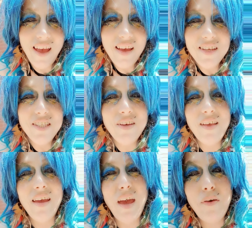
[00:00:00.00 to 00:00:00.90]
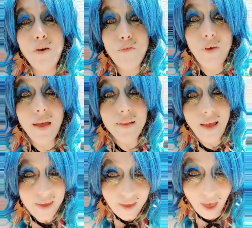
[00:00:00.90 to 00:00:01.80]
So, like, if you feel like
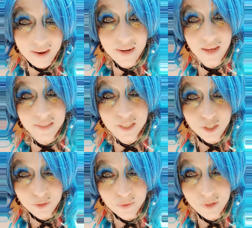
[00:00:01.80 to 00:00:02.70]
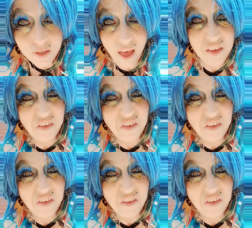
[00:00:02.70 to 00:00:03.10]
you're getting an attitude and you're like,